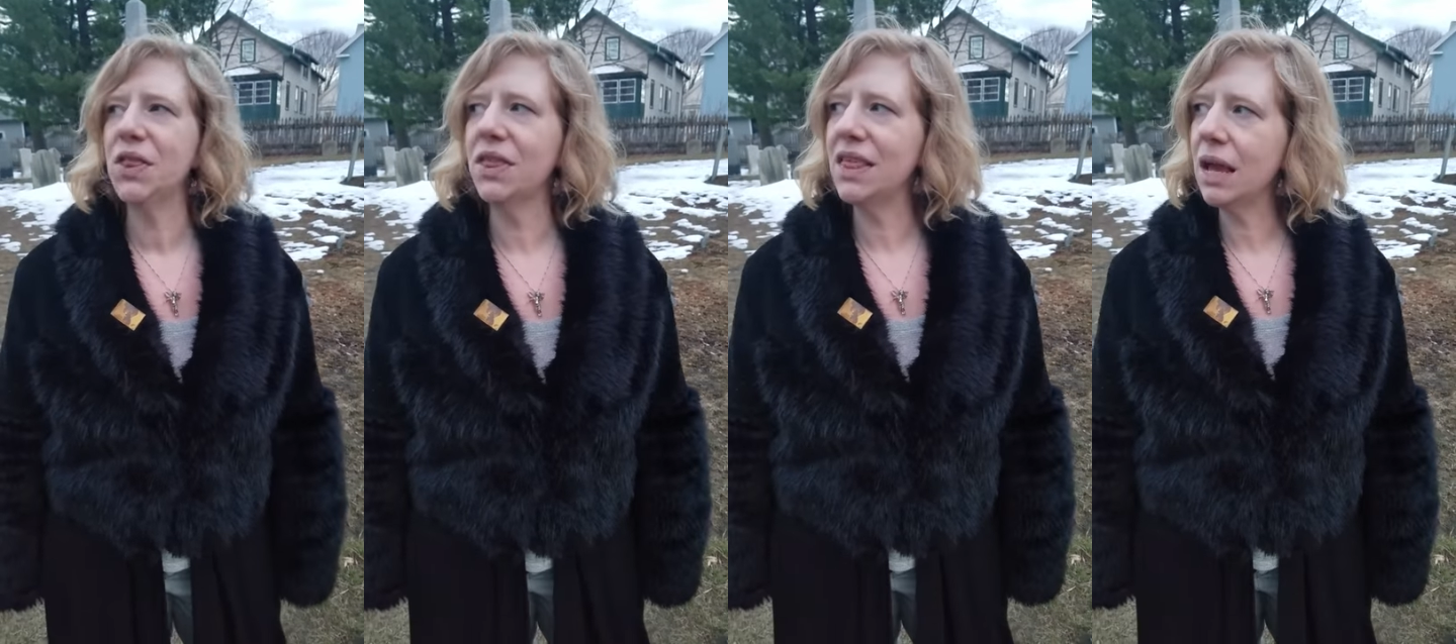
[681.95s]

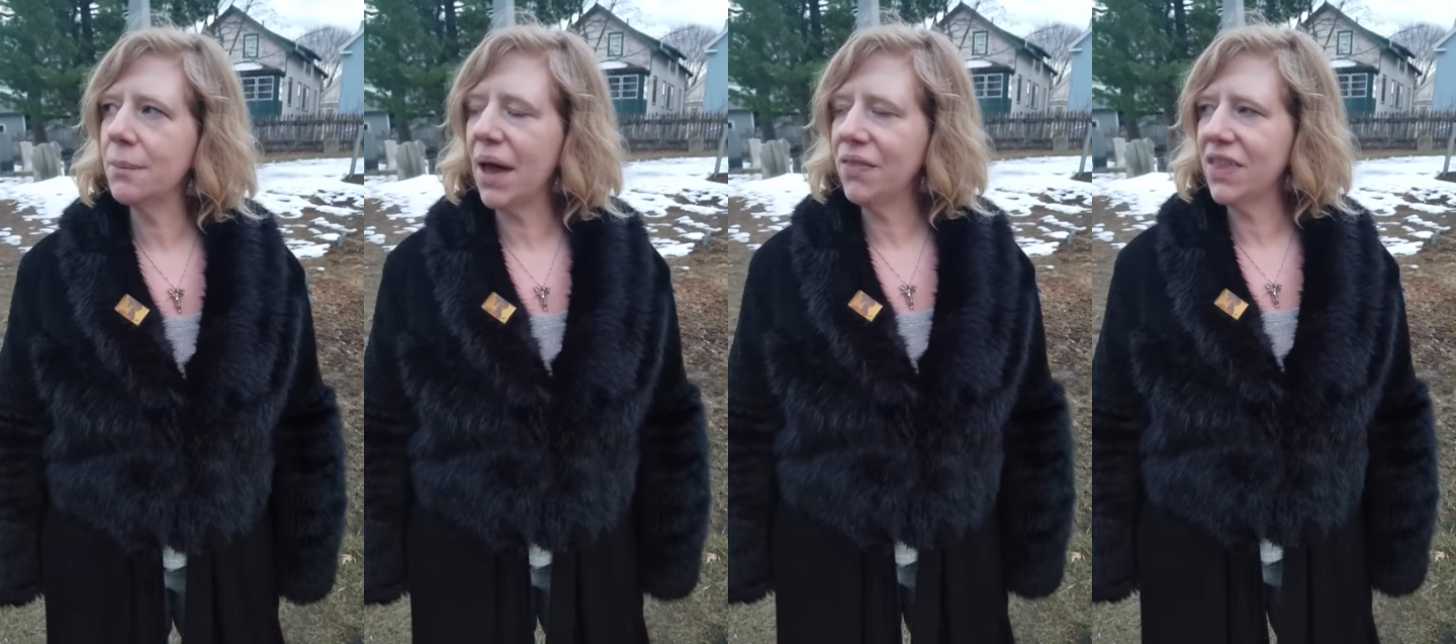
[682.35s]
the thing
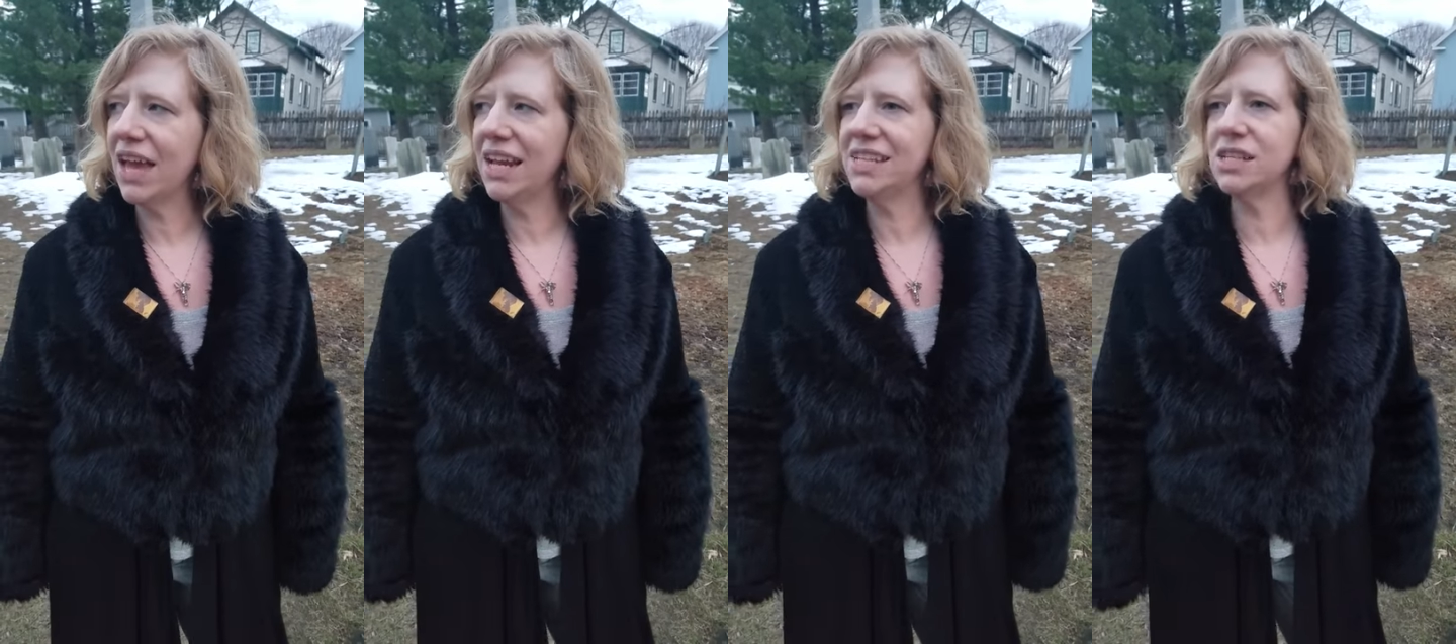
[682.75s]
about
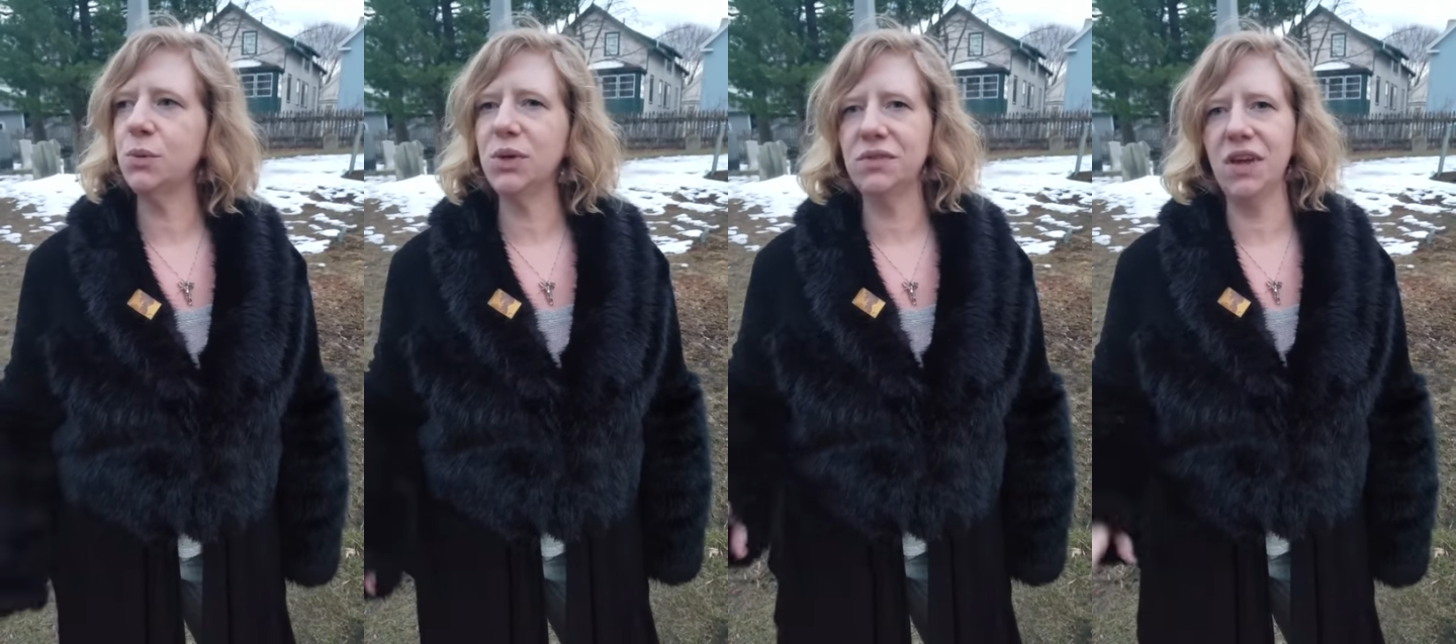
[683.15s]
that is,
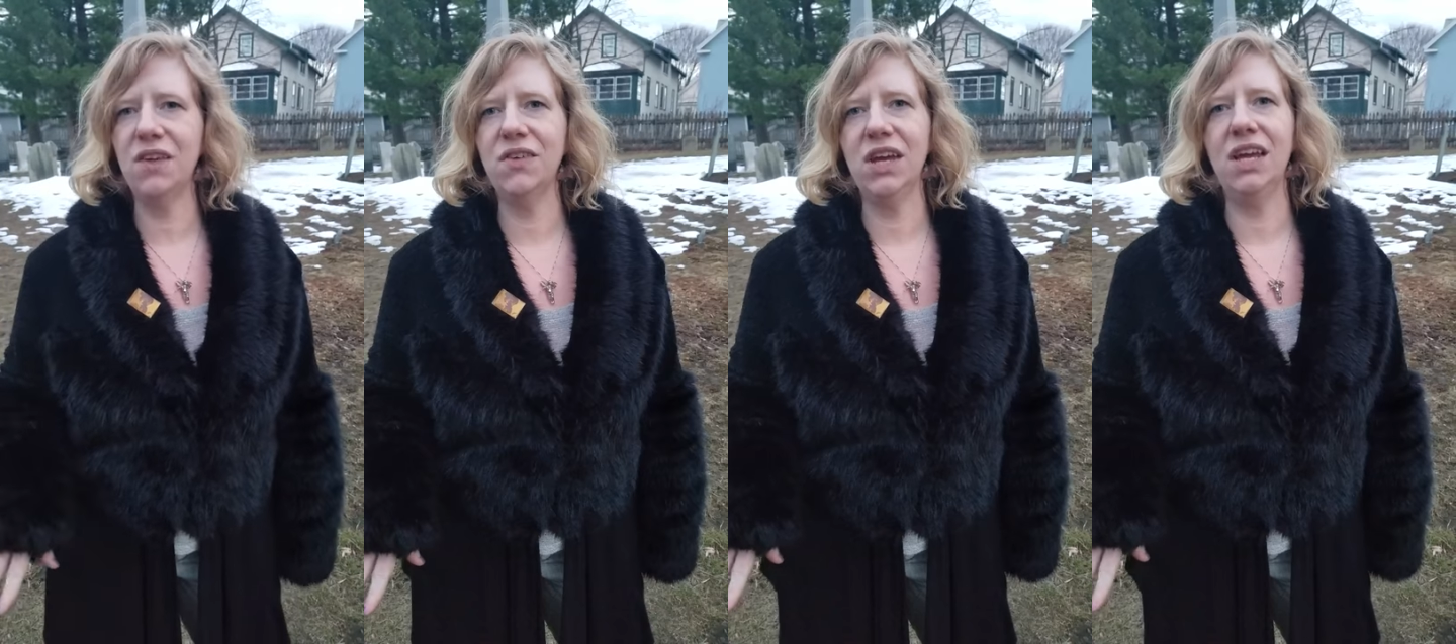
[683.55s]
it would have
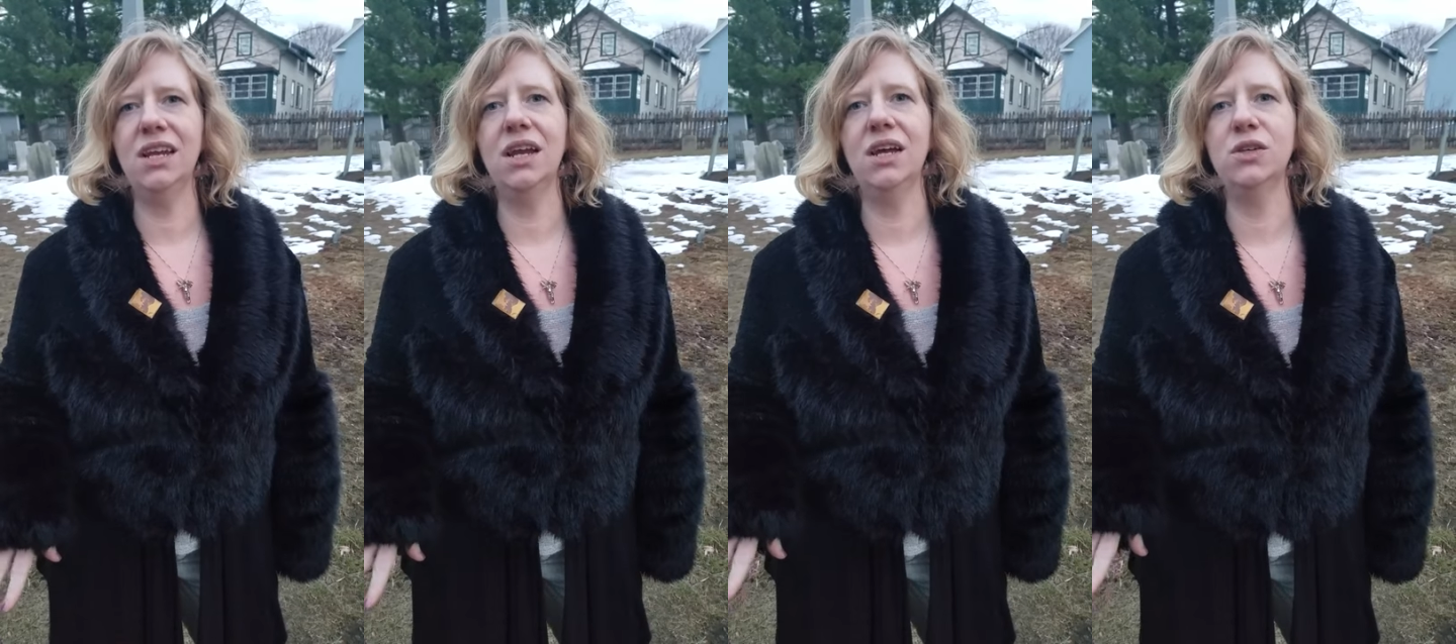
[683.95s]

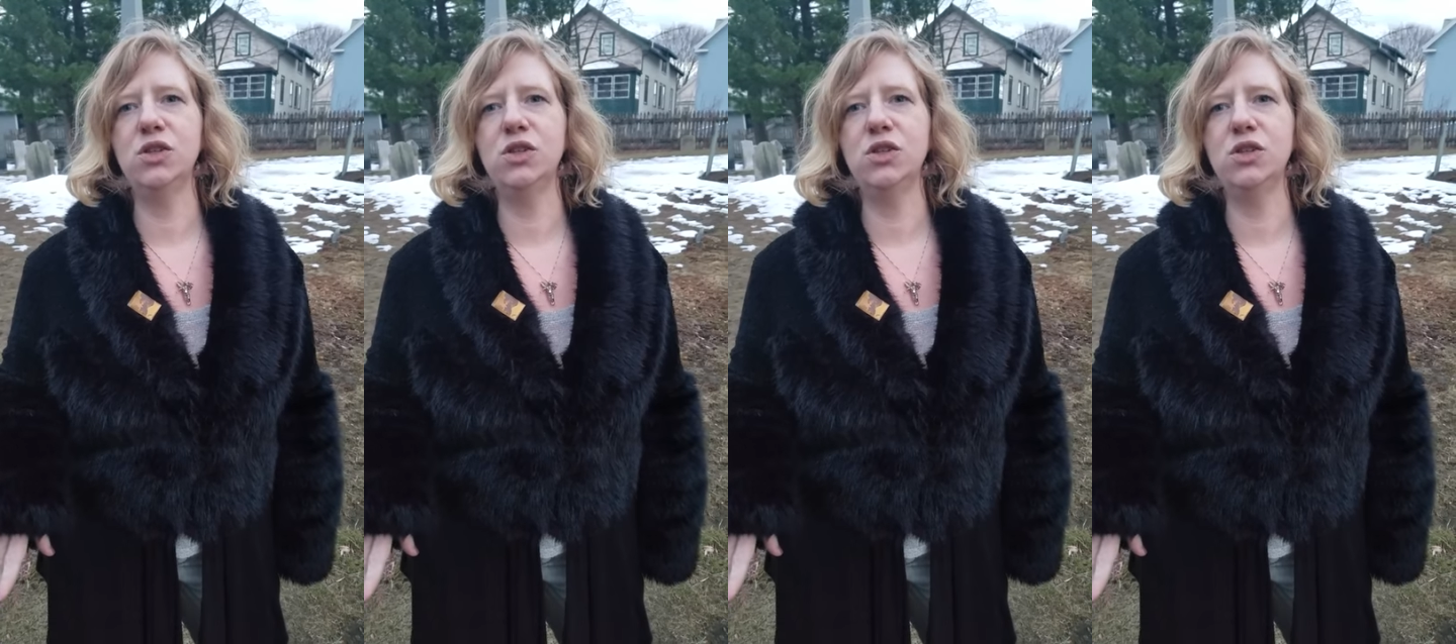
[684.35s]
given